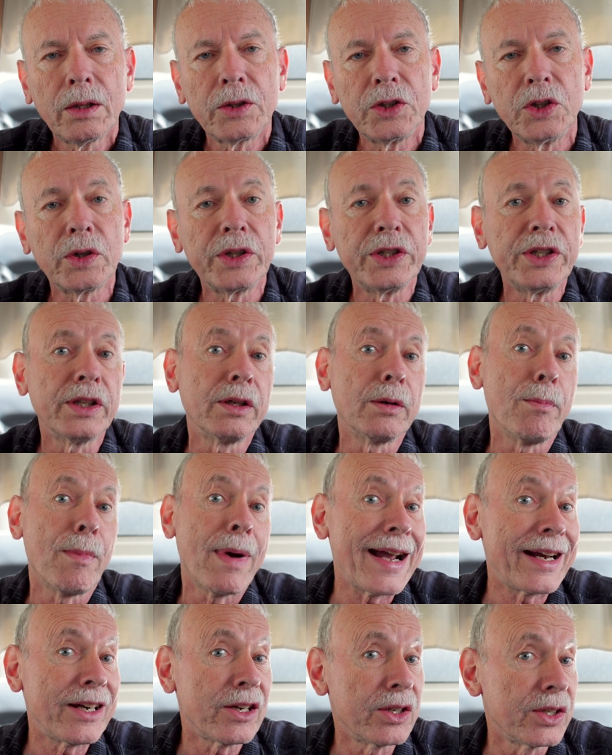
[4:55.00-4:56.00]
The only other
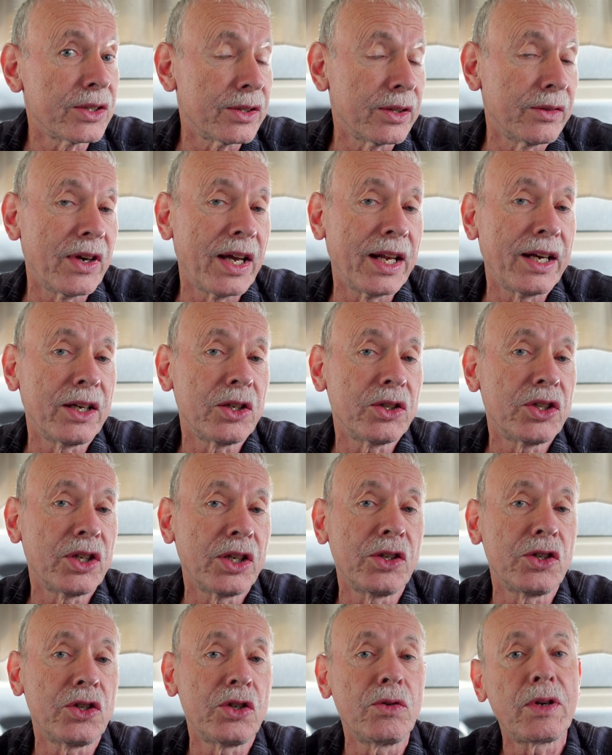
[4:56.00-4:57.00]
minor disadvantage
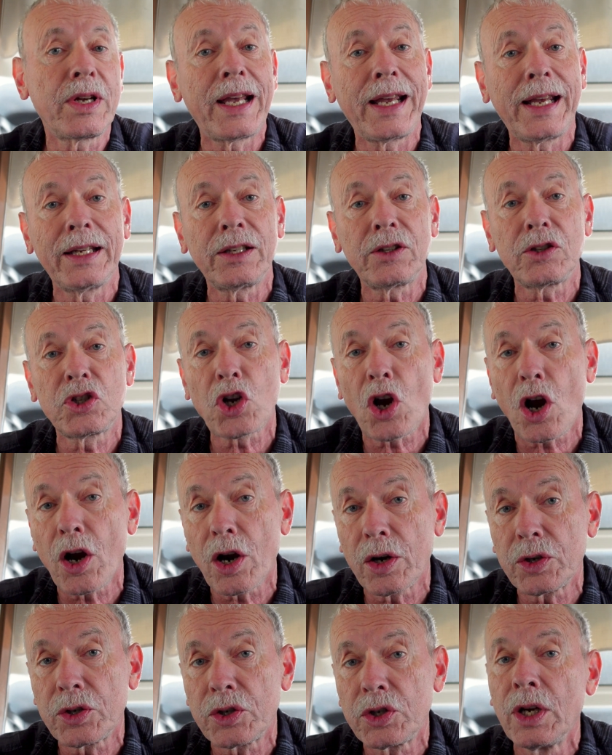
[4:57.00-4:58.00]
is you can't
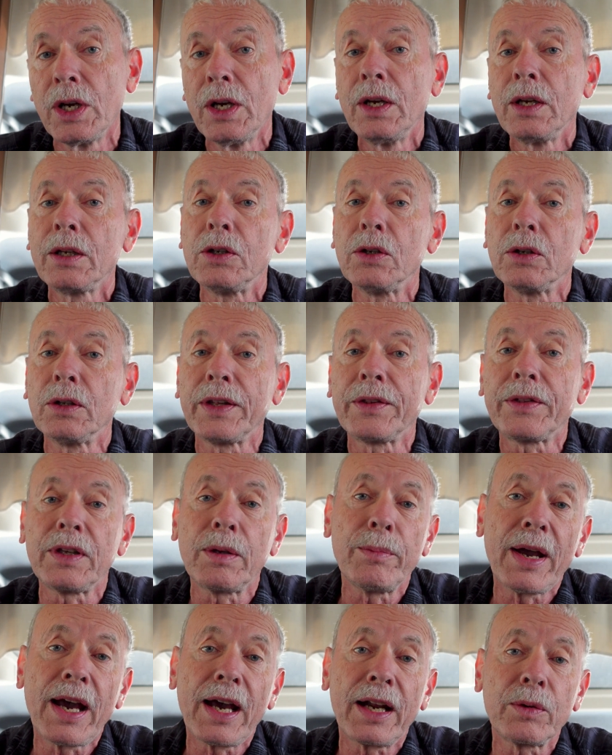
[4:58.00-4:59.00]
charge your lithium
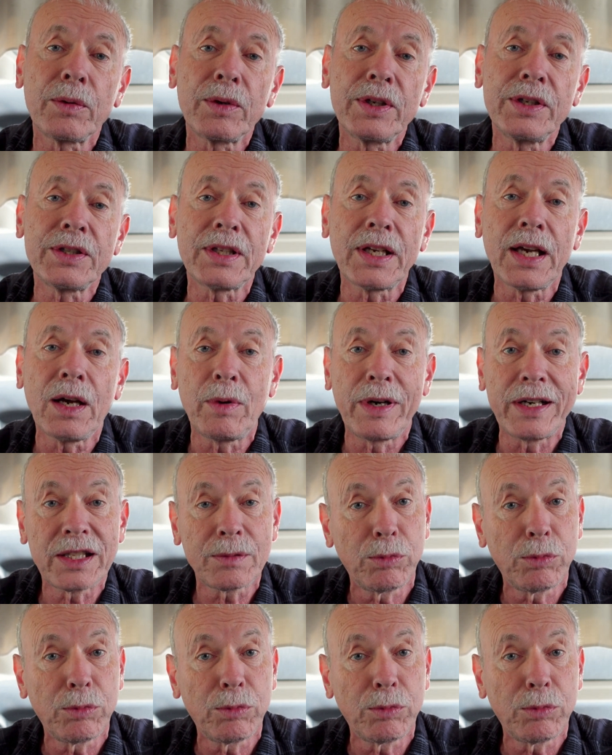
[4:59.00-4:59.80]
batteries when it's